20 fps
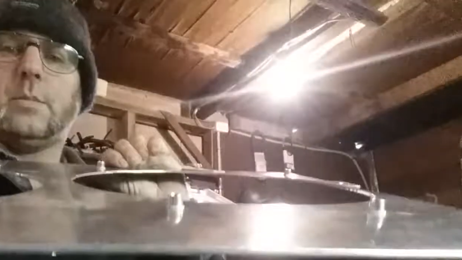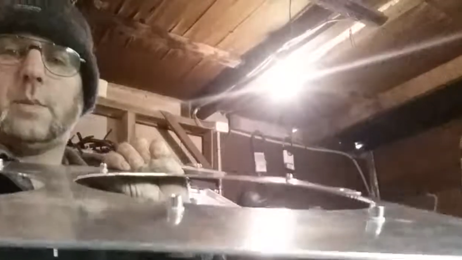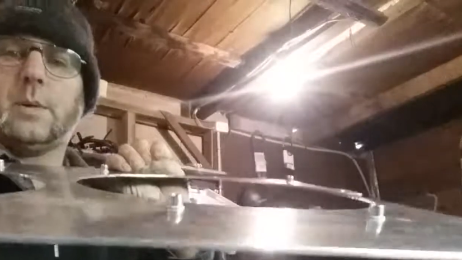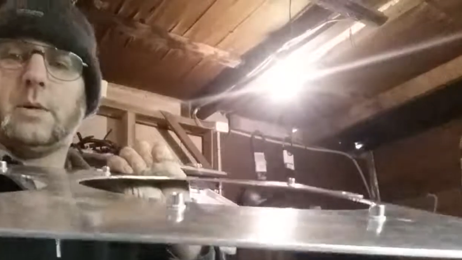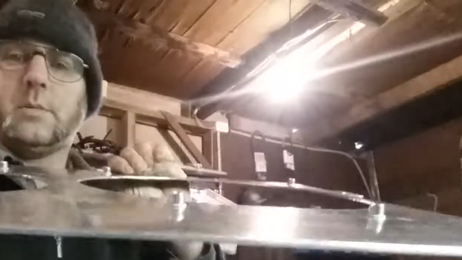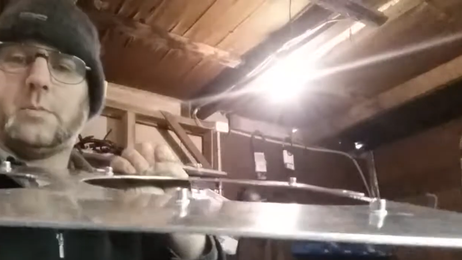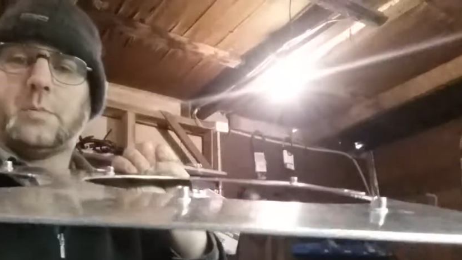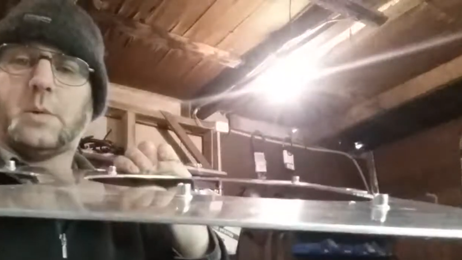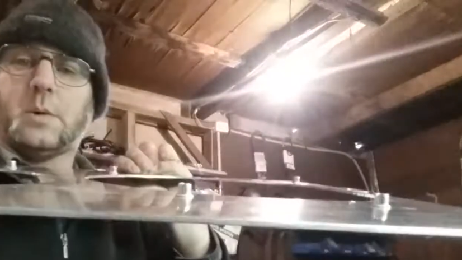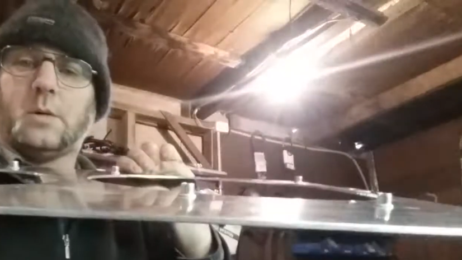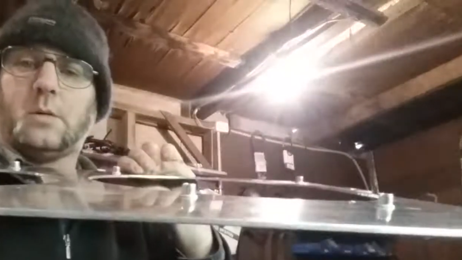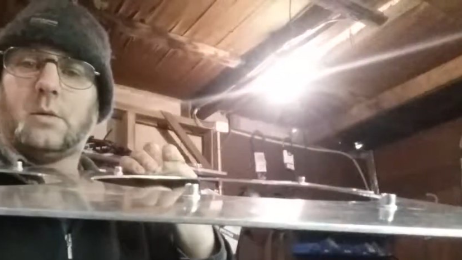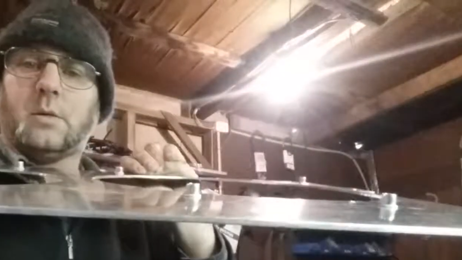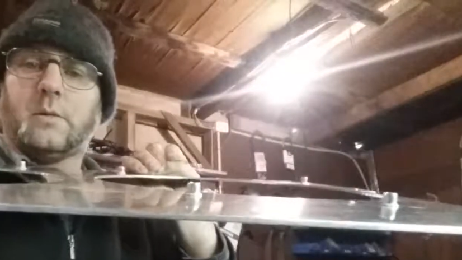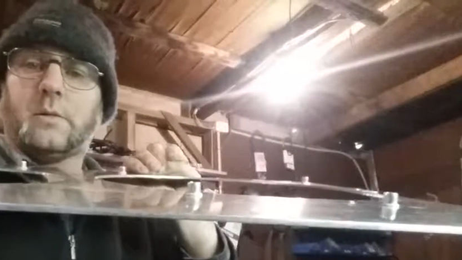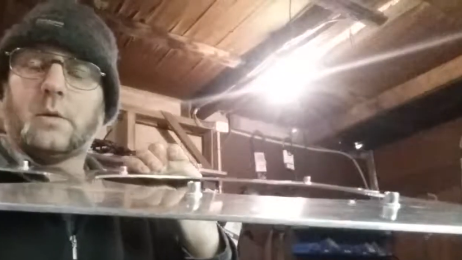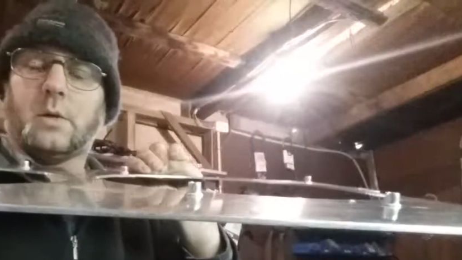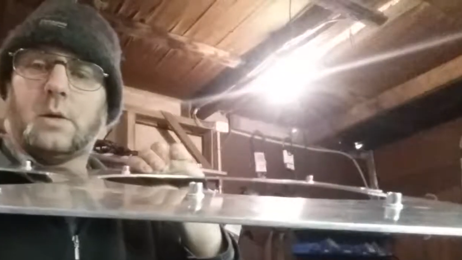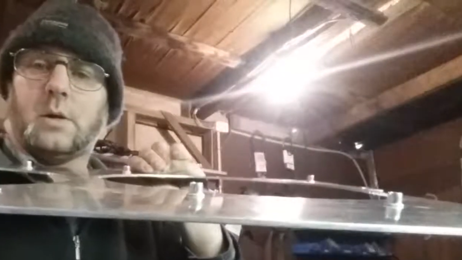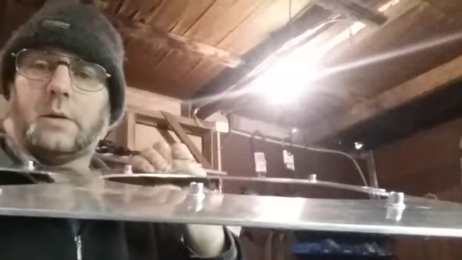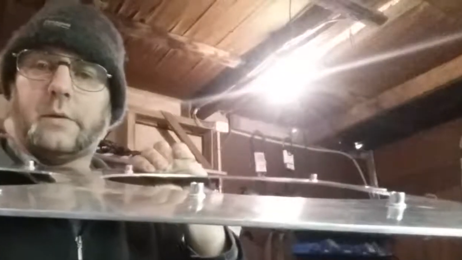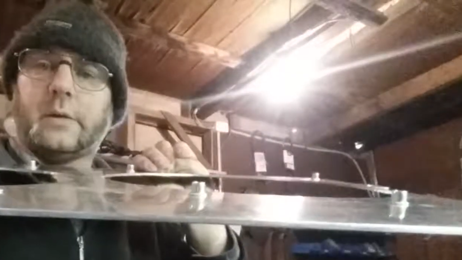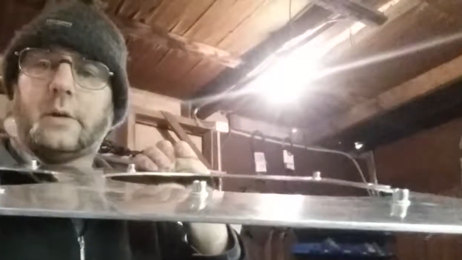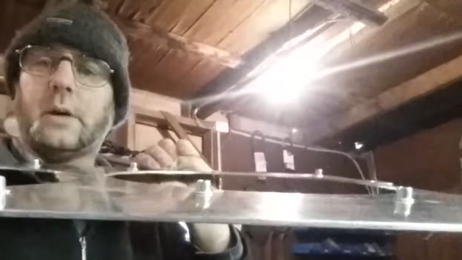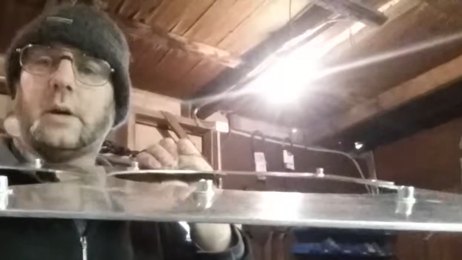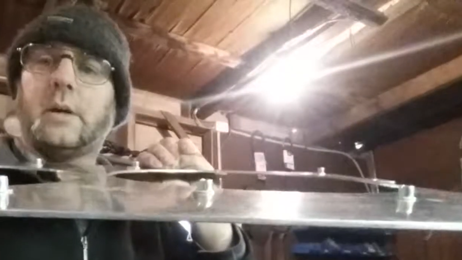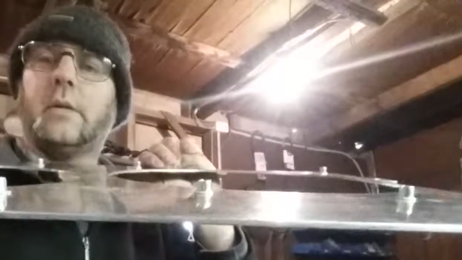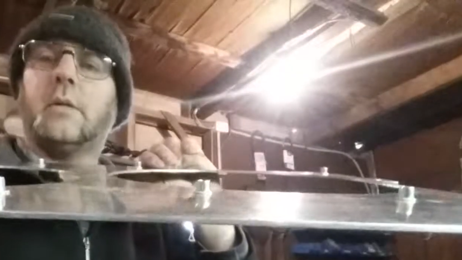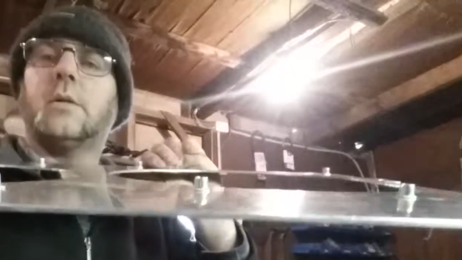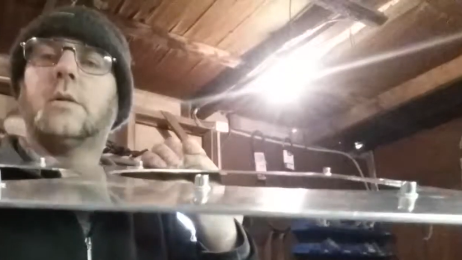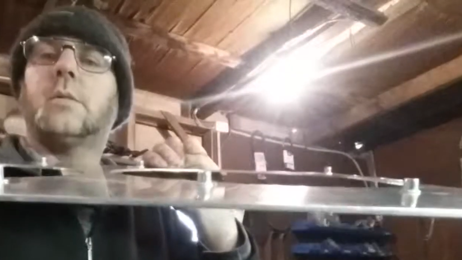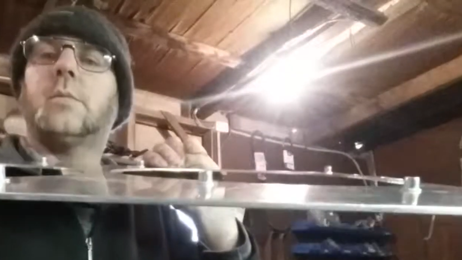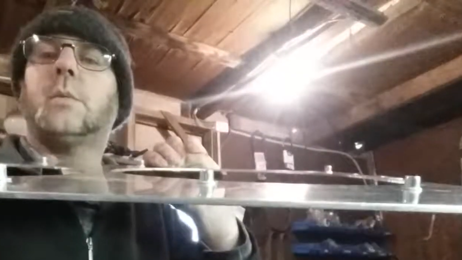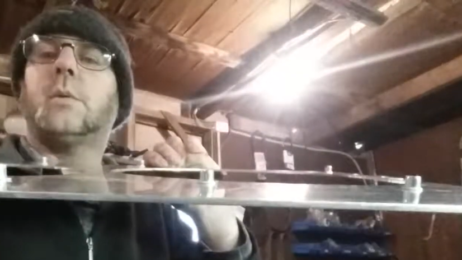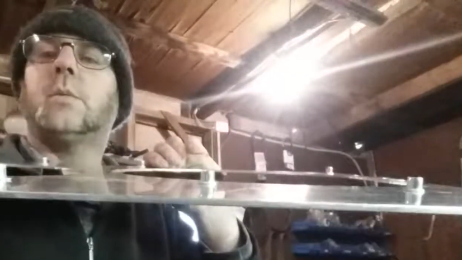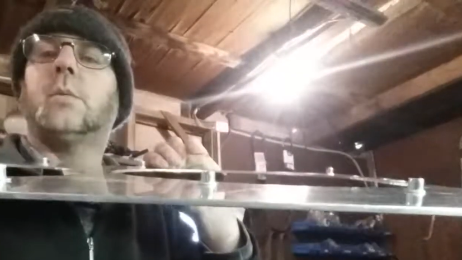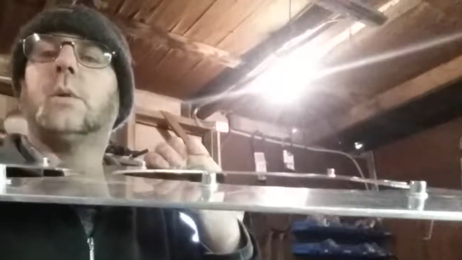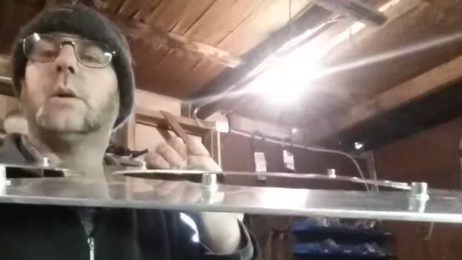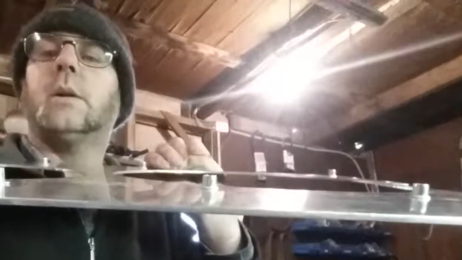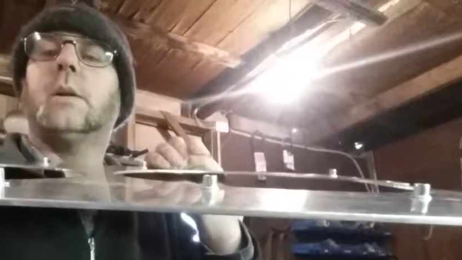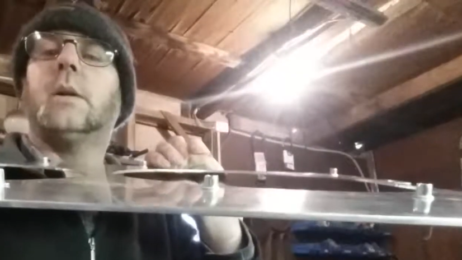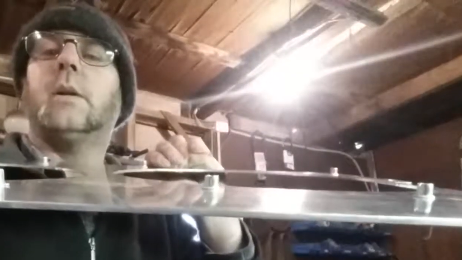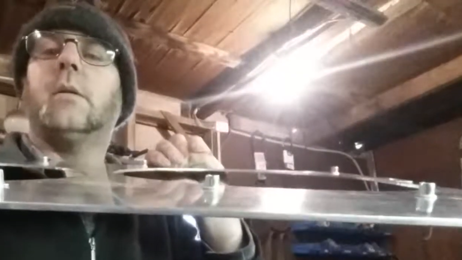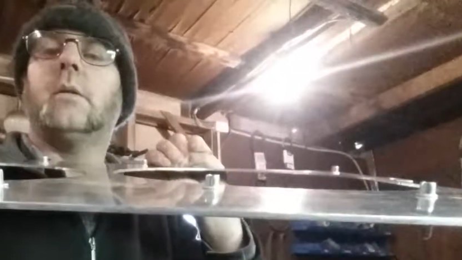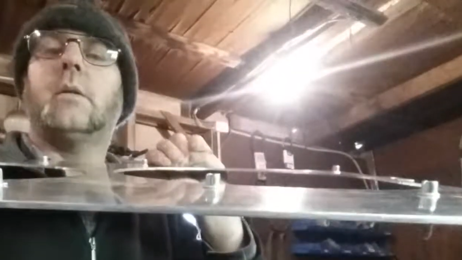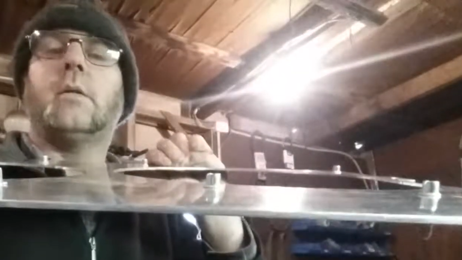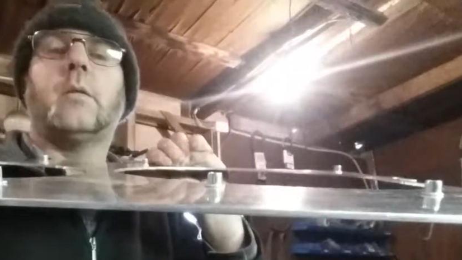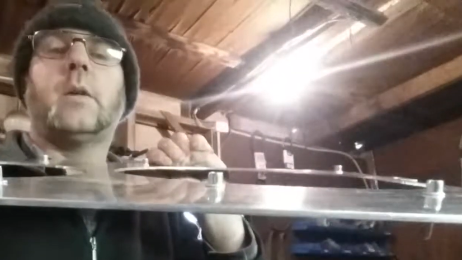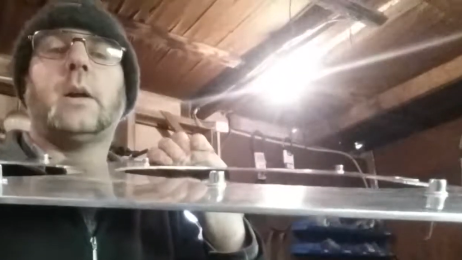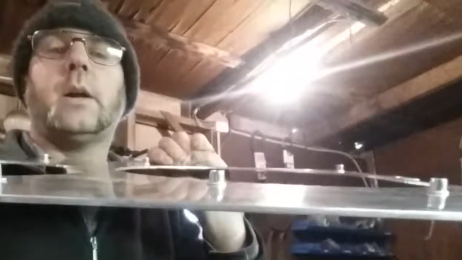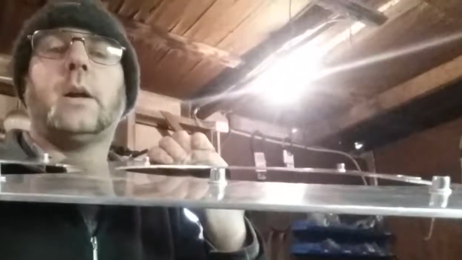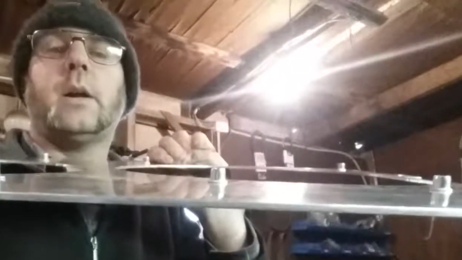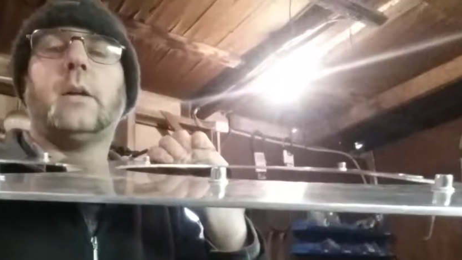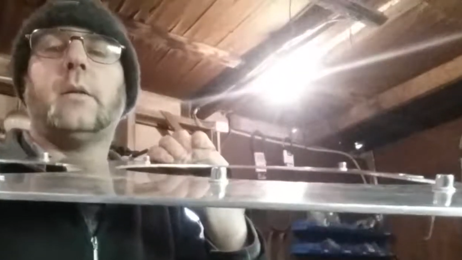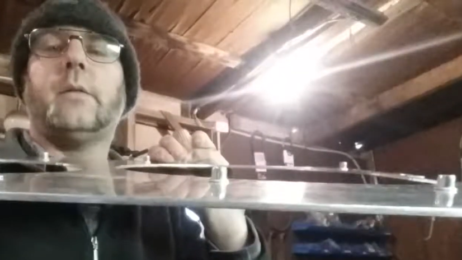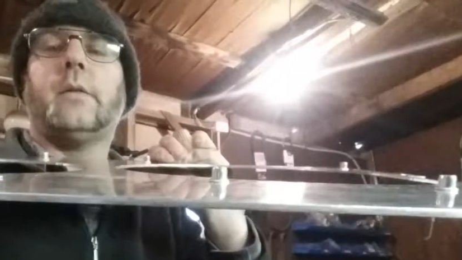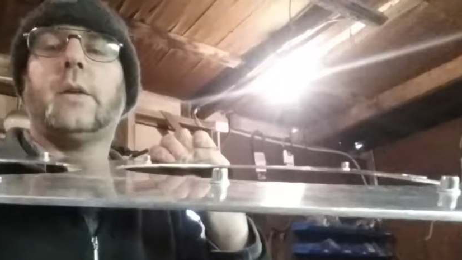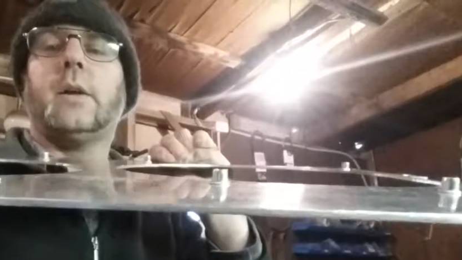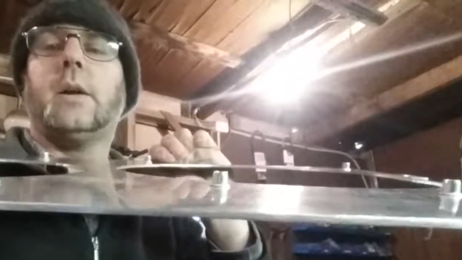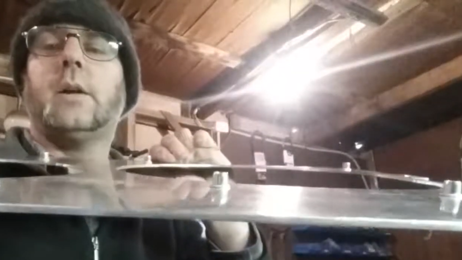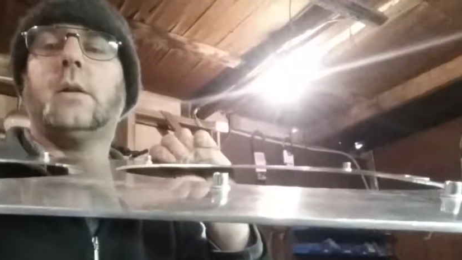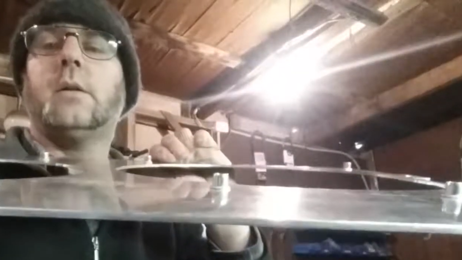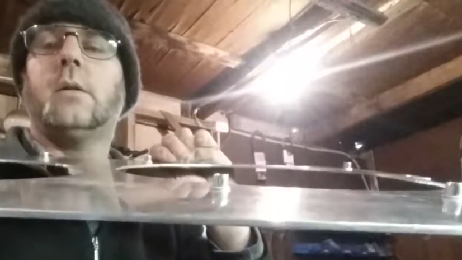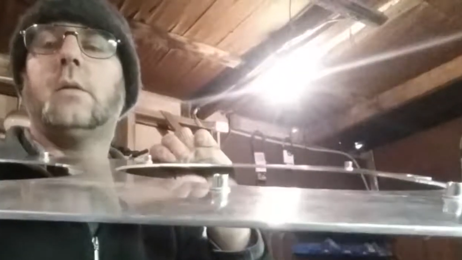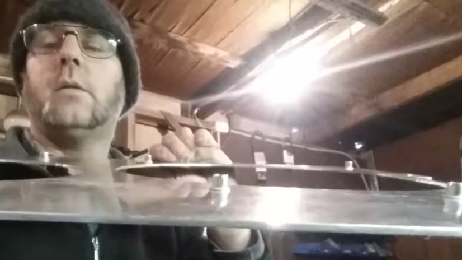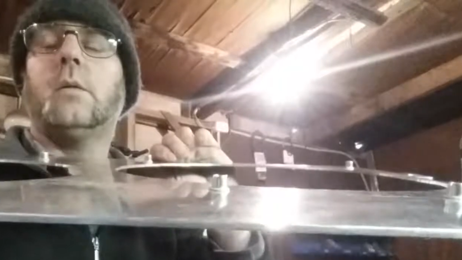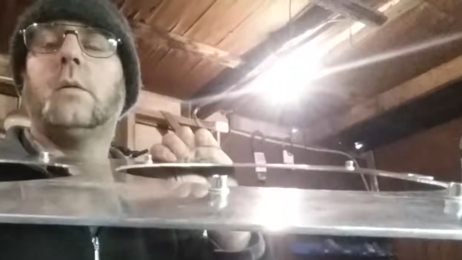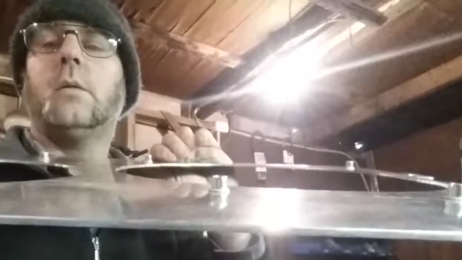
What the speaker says: bit, but I've got enough clearance between there and the radiator fan